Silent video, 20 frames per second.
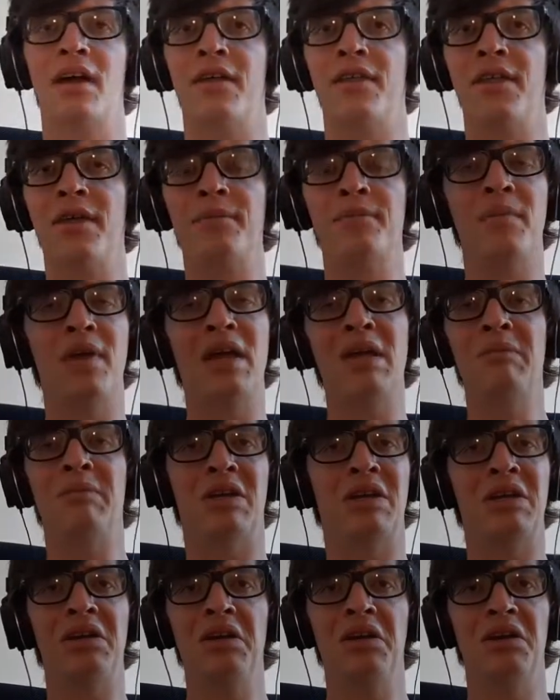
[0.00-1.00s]
then
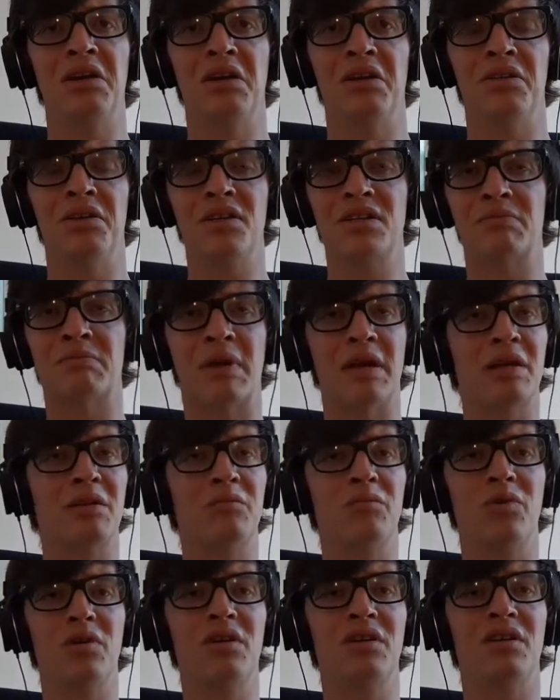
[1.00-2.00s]
maybe this
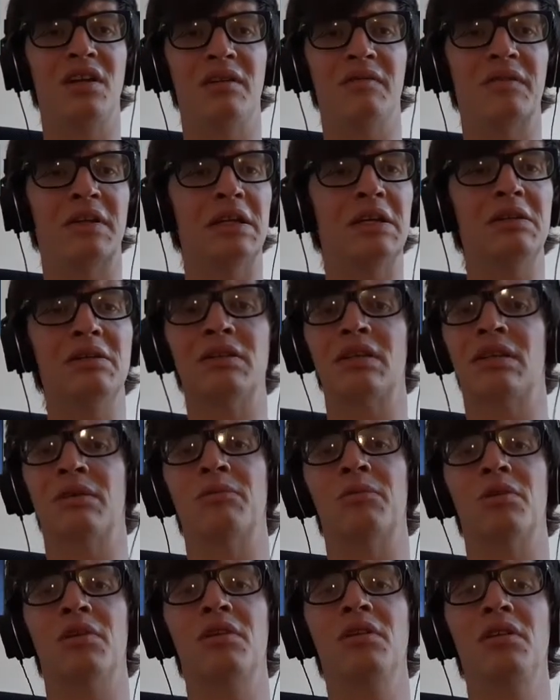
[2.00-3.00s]
man wouldn't have killed
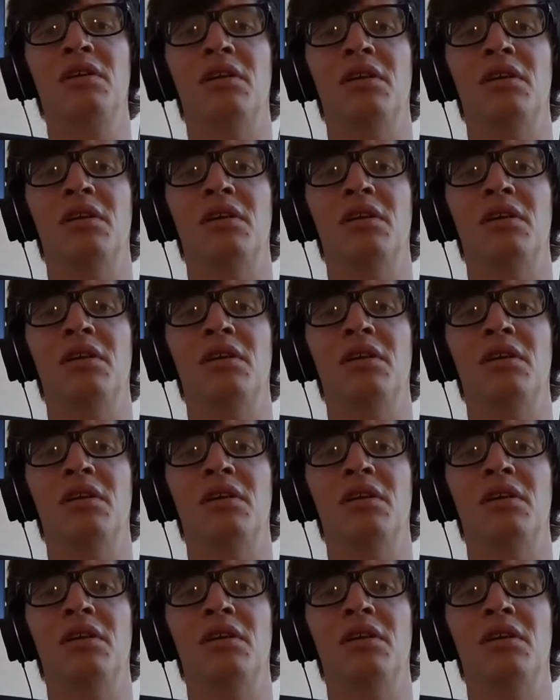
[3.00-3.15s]
anyone.